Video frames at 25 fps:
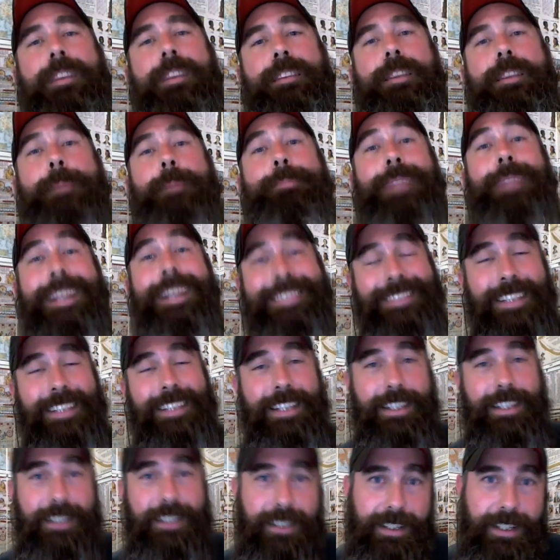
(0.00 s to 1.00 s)
The
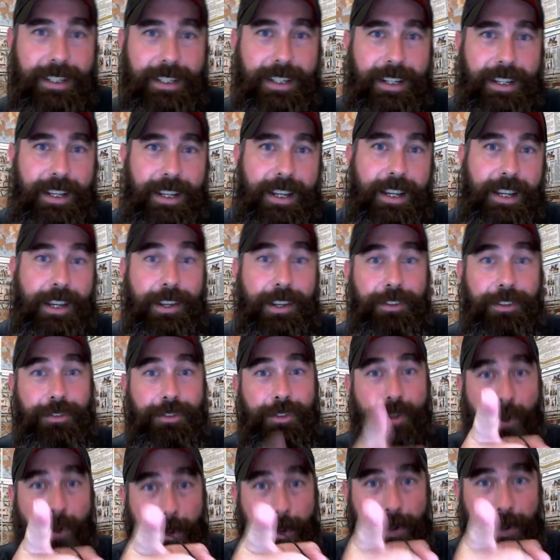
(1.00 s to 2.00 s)
blessing
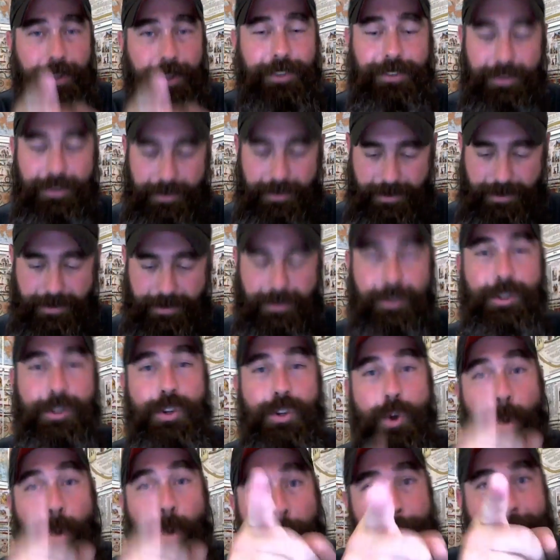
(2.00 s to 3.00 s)
is yours,
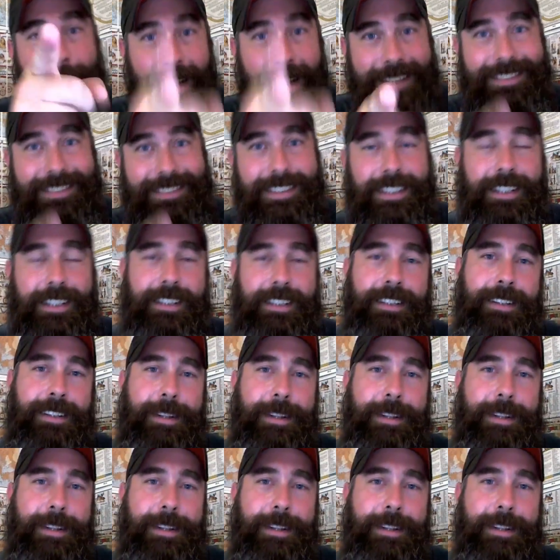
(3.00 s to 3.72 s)
your blessing.